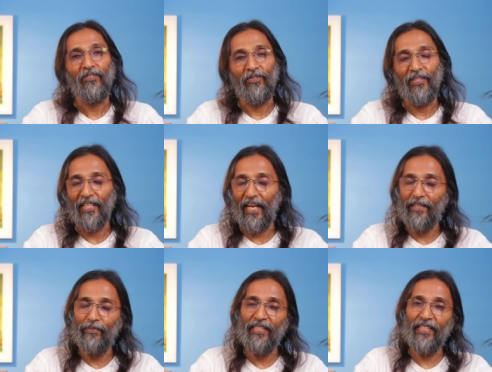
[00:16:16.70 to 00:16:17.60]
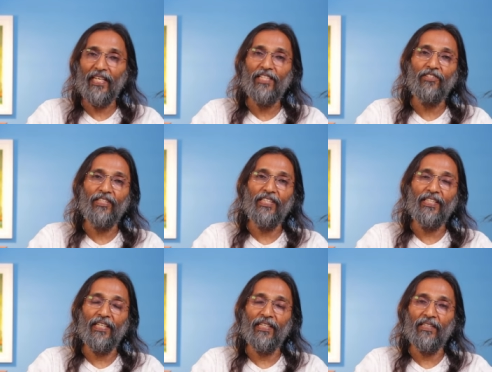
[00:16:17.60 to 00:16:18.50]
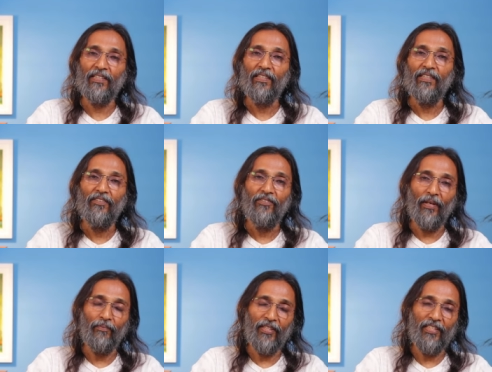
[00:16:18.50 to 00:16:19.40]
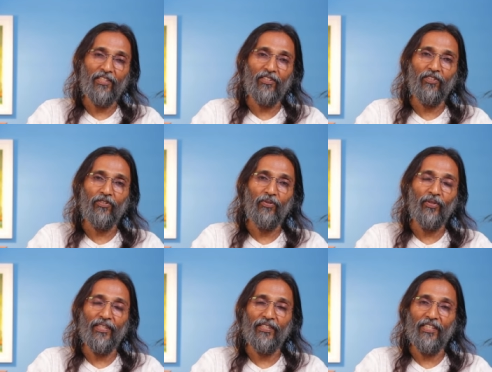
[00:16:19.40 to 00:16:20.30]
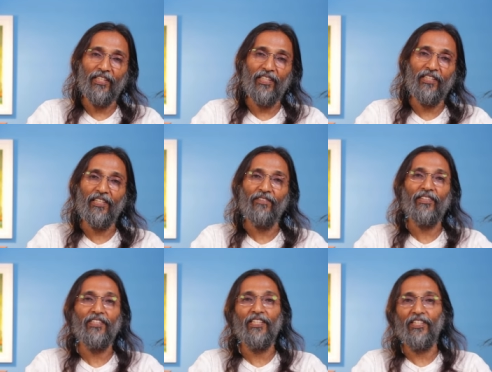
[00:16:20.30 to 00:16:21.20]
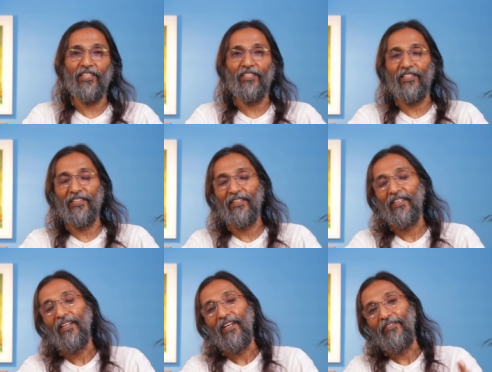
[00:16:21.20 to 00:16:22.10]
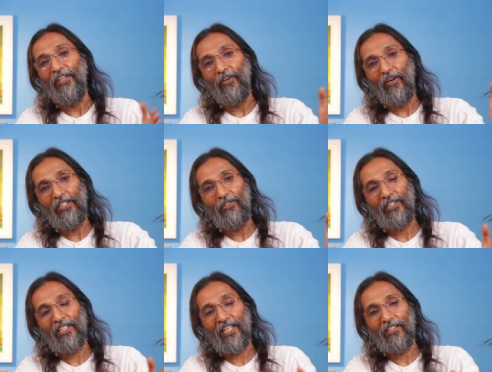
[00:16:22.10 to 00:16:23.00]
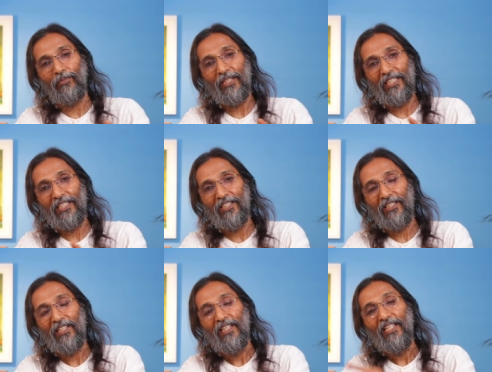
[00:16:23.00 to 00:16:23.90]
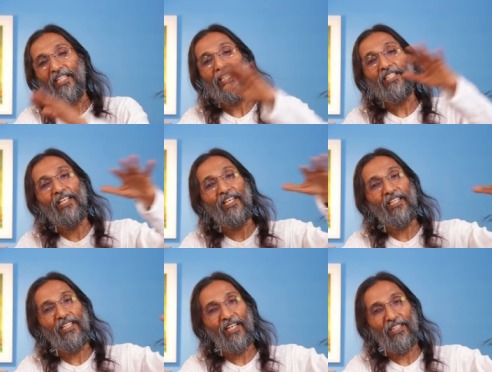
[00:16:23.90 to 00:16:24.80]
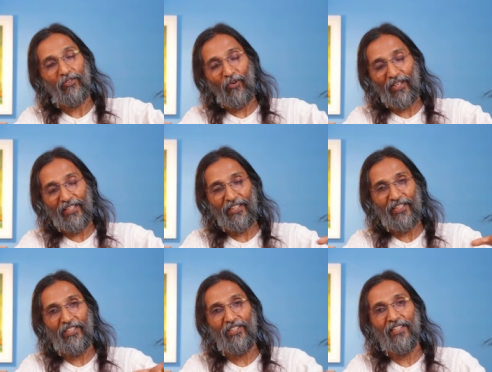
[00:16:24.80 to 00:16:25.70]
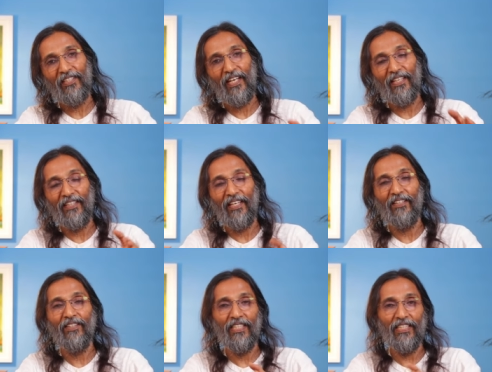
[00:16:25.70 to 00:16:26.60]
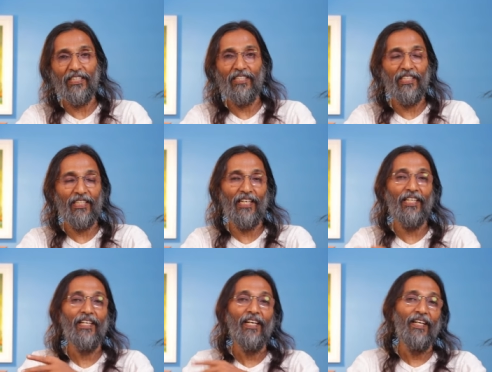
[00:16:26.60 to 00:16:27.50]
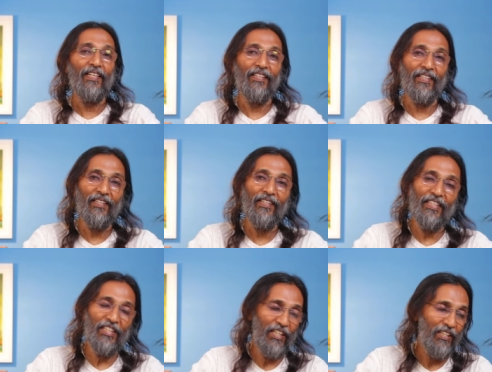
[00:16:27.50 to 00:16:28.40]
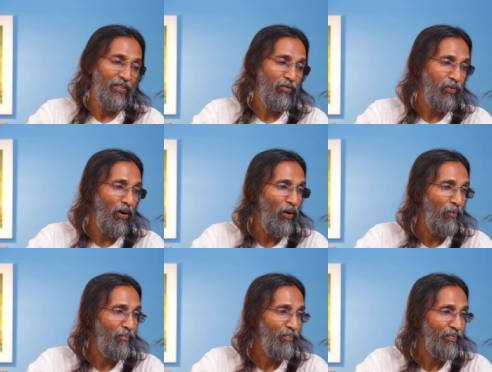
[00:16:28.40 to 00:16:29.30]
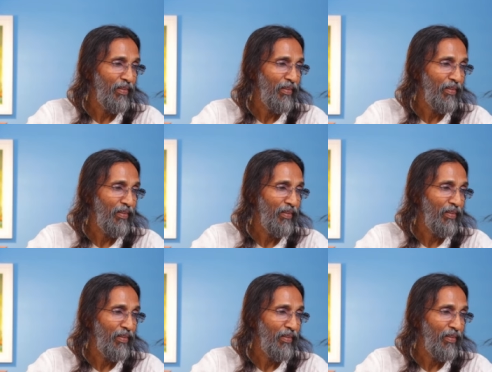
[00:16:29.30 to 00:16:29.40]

So this had been the case in India. From teacher to student, generation after generation, the knowledge was transmitted initially as oral tradition and then increasingly in the written form.